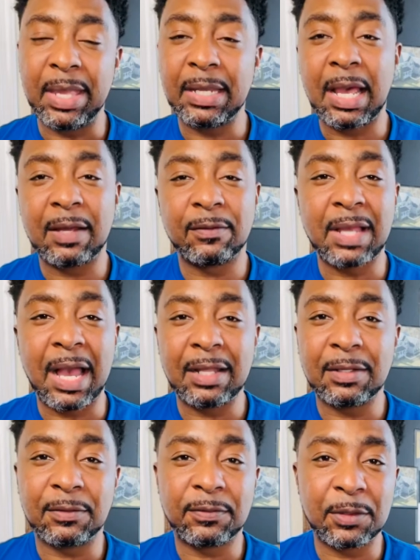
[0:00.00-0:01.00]
not have
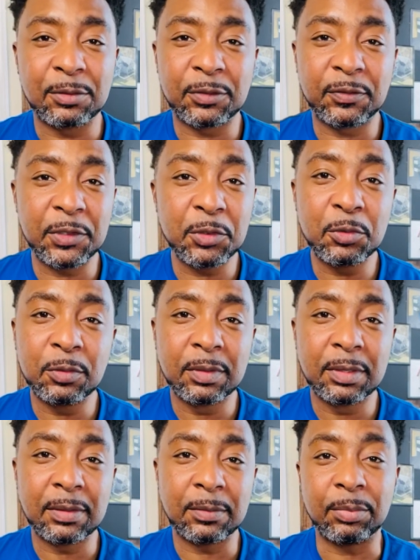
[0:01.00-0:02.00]
gotten the first few,
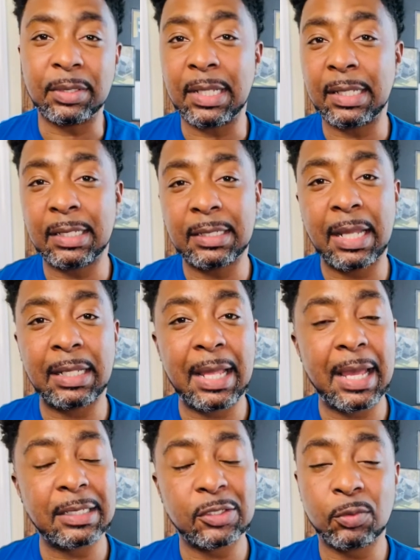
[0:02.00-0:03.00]
but they get that
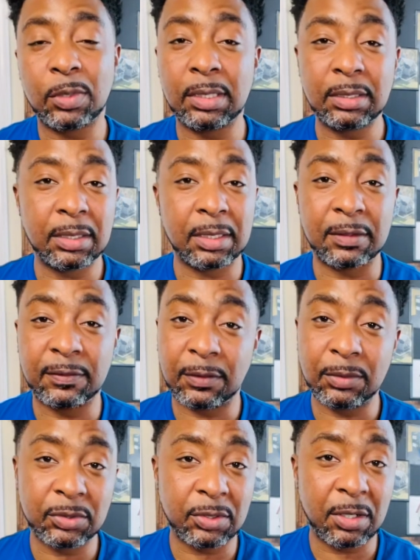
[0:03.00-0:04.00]
last one and your
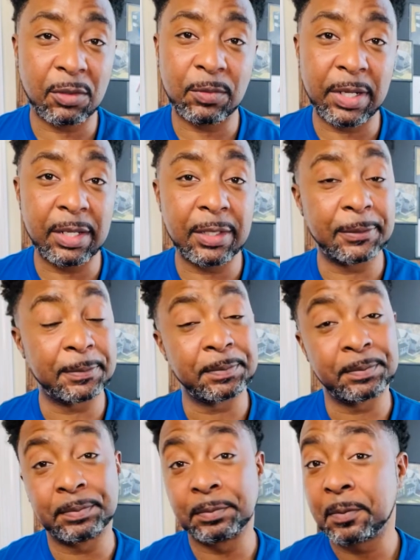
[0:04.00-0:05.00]
phone started ringing.
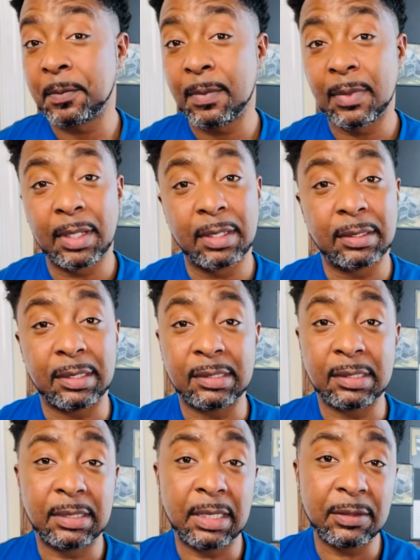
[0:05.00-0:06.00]
There's
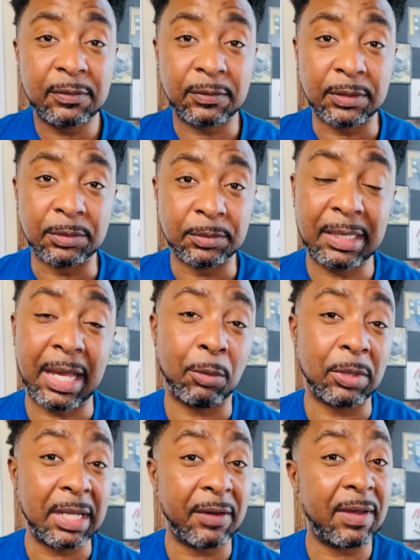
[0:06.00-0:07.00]
a deal for you. That
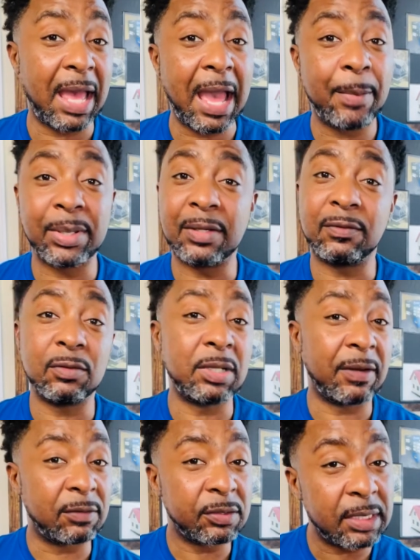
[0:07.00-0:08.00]
would never happen if you
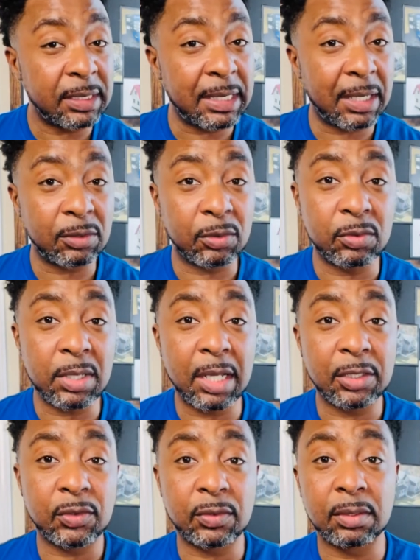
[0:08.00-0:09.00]
never sent out those
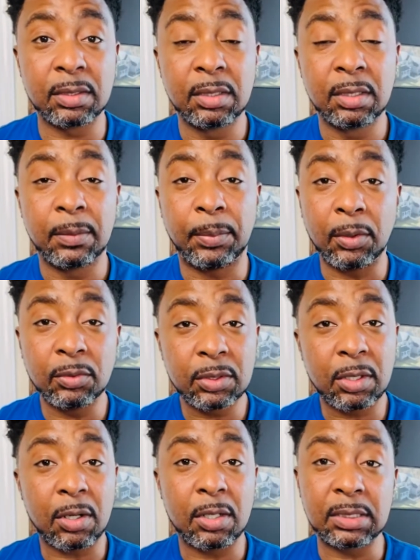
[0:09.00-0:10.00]
extra
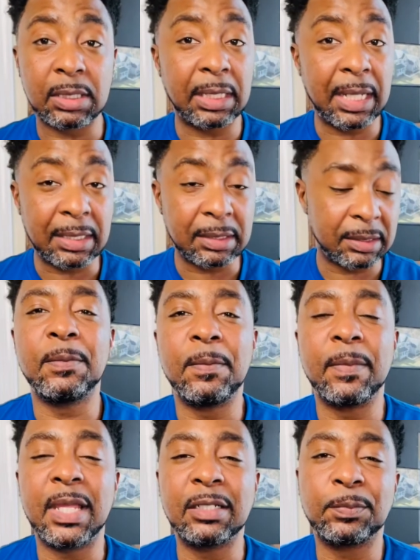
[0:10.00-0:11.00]
postcards or letters.
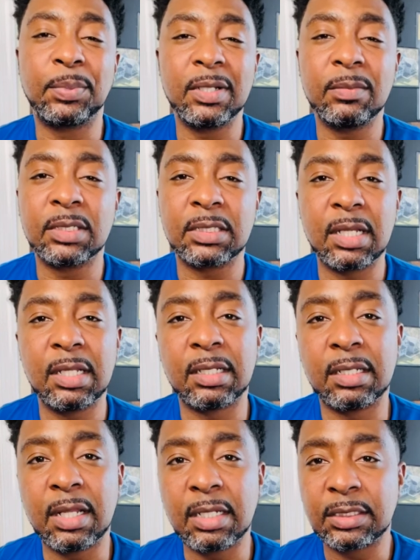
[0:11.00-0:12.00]
That's pretty much it in a
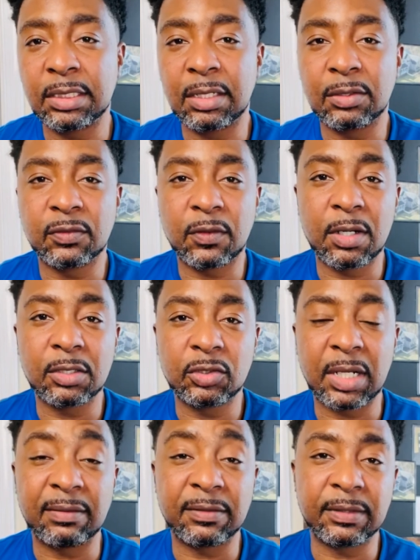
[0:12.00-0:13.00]
nutshell as far as
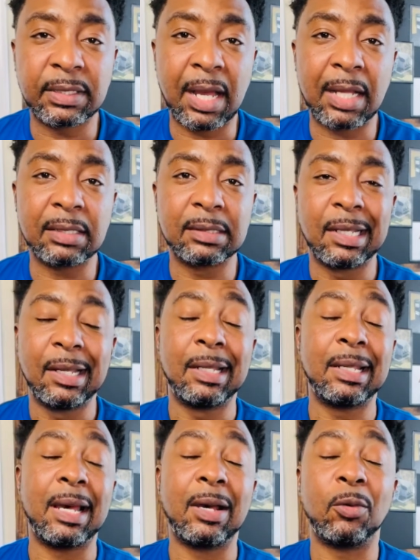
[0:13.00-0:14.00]
driving for dollars.
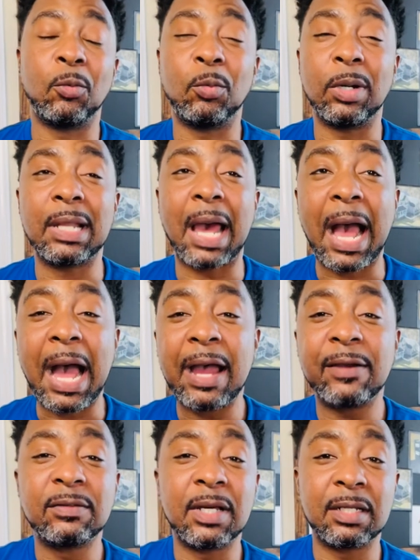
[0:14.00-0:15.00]
Now, what
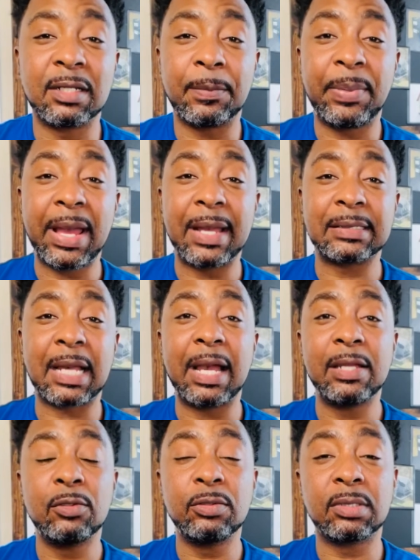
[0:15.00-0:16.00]
I've done in the past, I
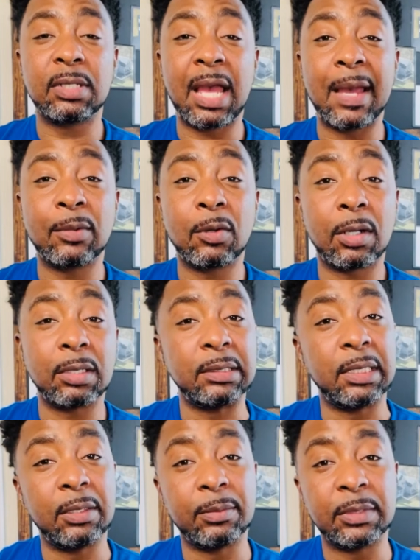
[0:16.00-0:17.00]
use an app called
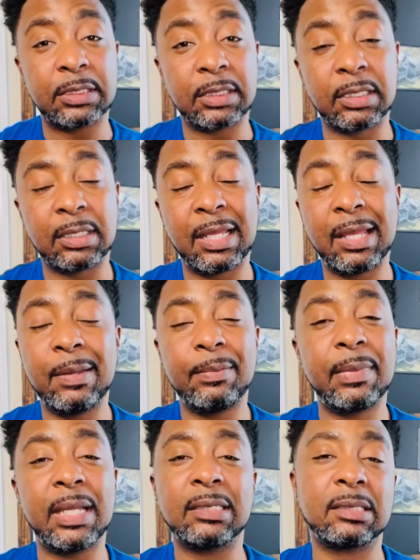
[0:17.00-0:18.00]
Deal Machine. It
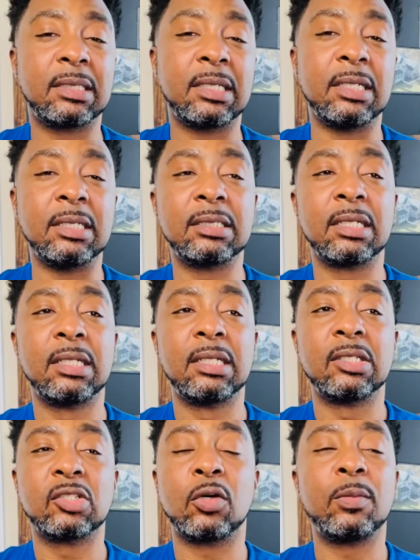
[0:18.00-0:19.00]
makes things
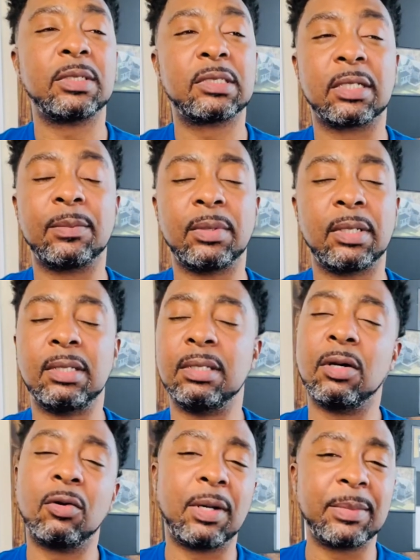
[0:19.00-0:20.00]
so much simpler.
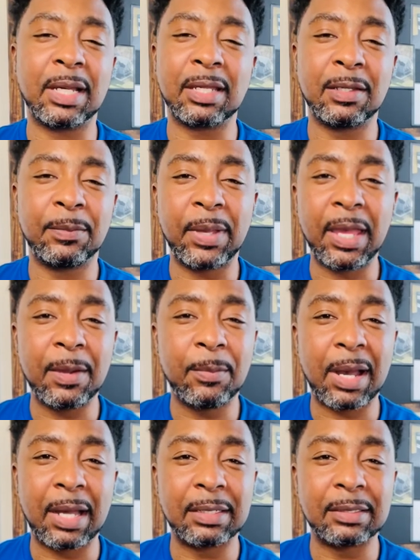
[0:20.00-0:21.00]
No, I'm not getting paid by